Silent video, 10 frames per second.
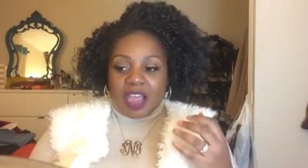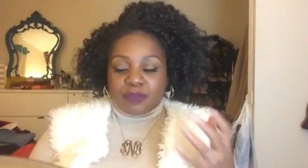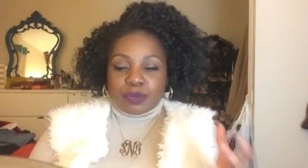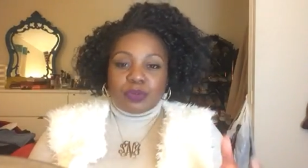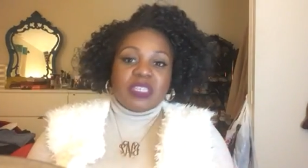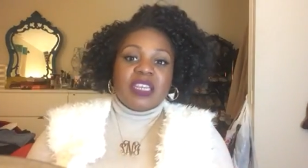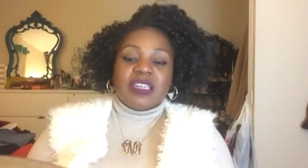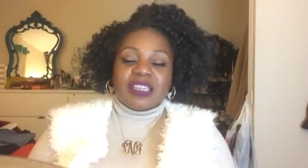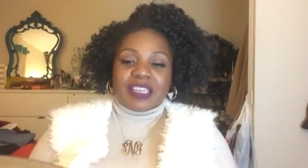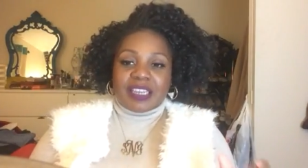I
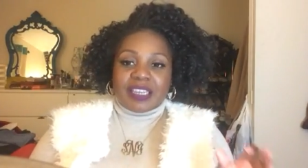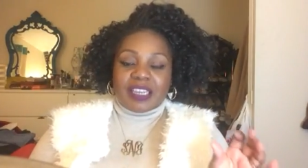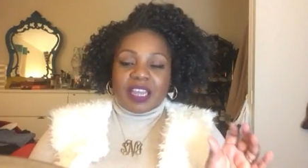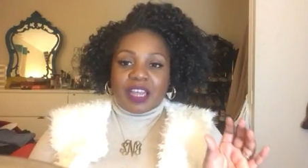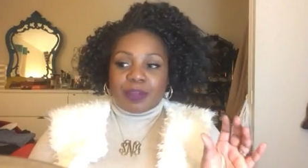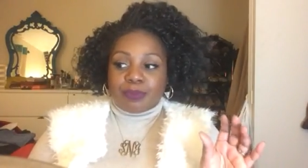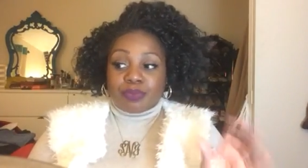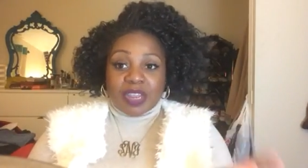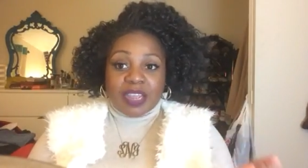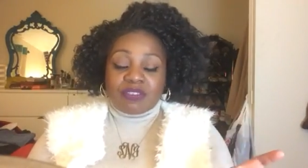routinely uh,
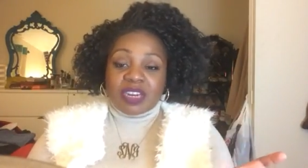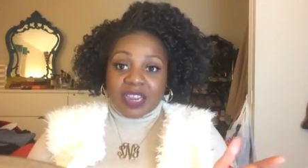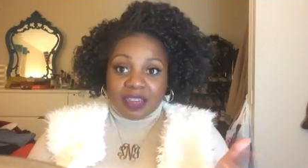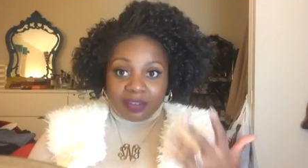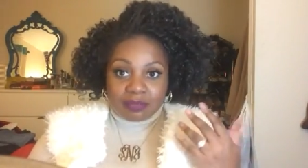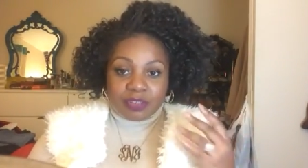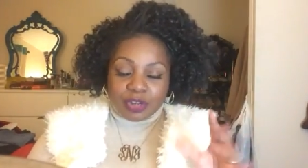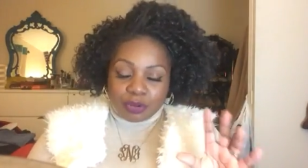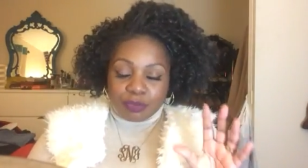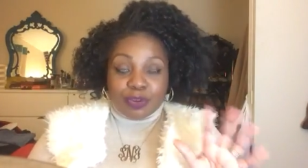pray every night,
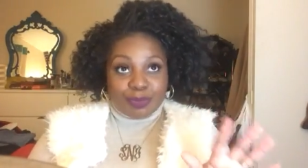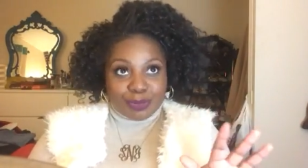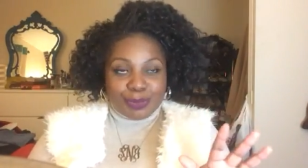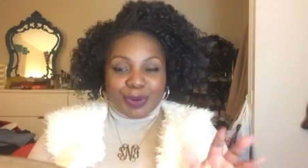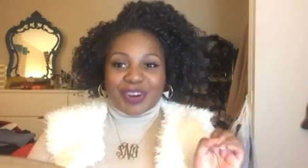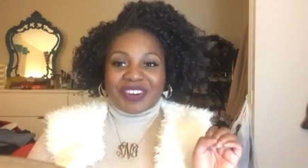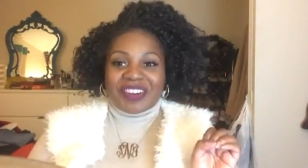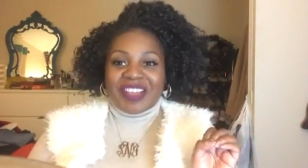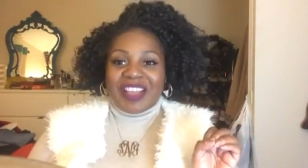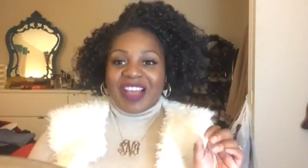you know, for the most
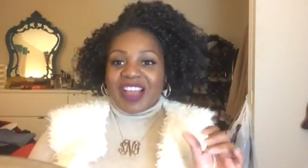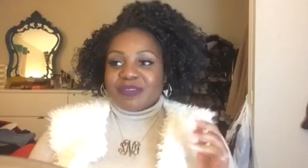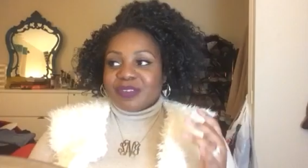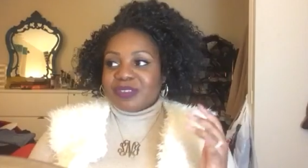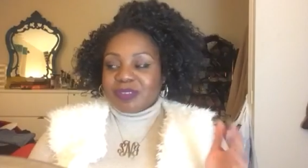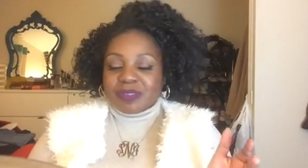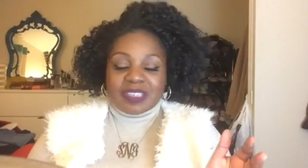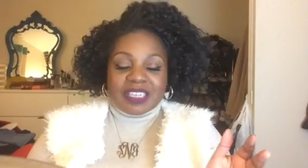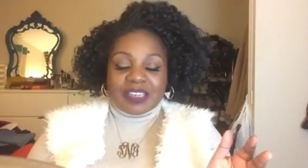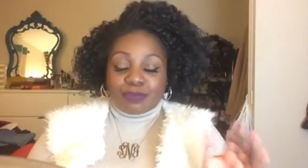part. I
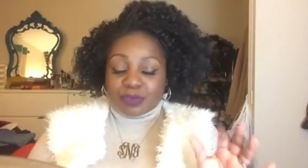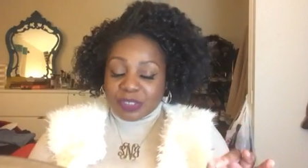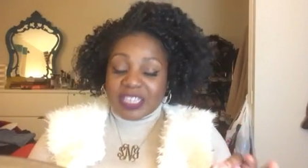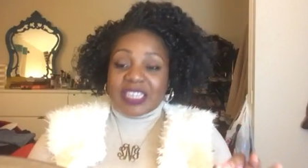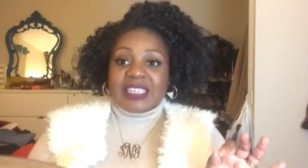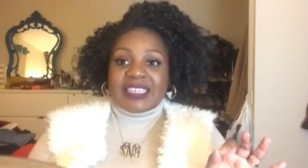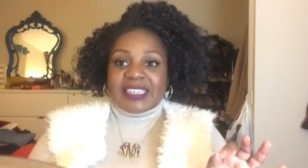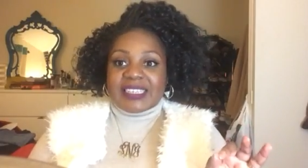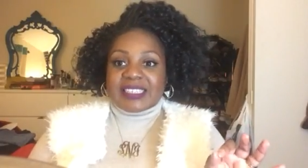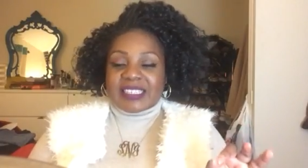routinely
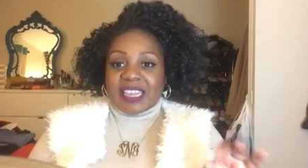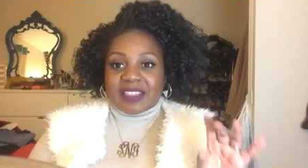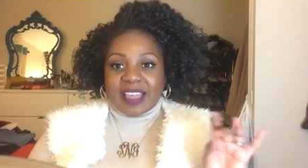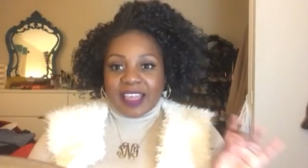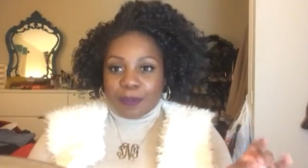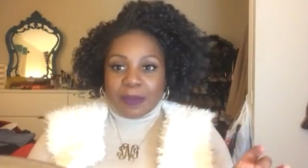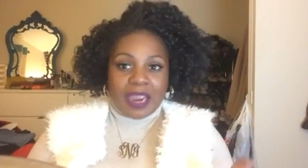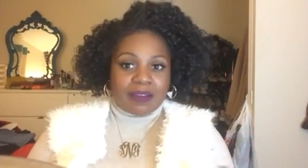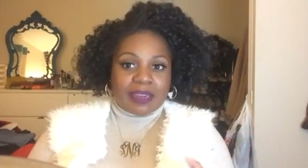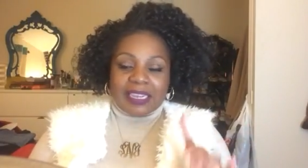routinely say the Hail
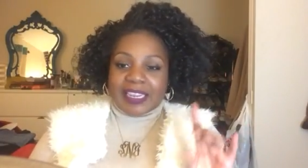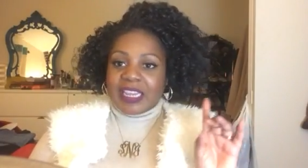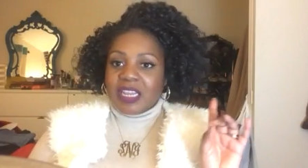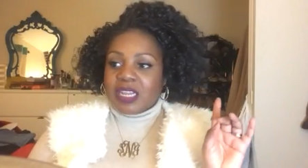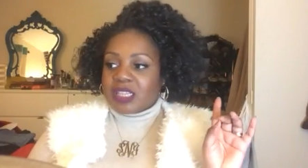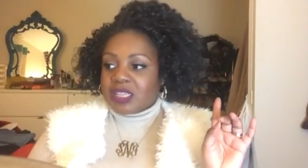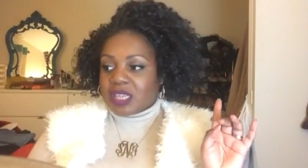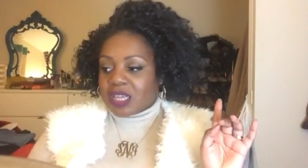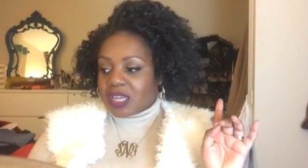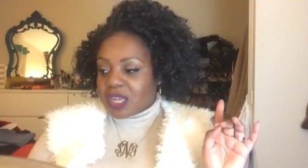Mary,
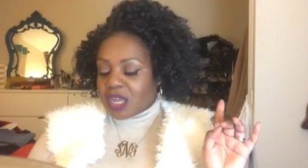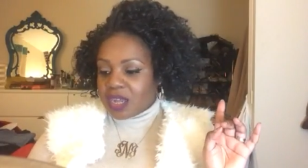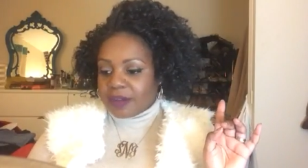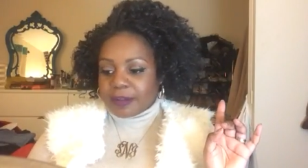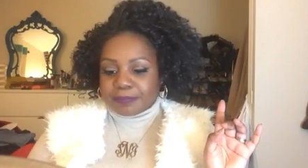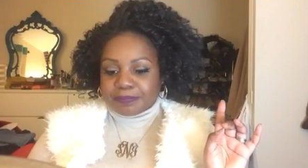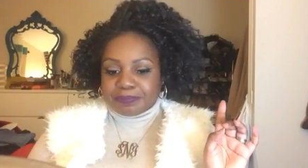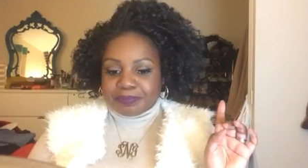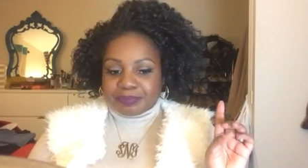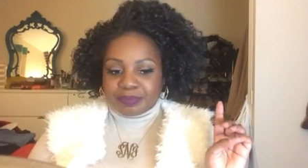the um,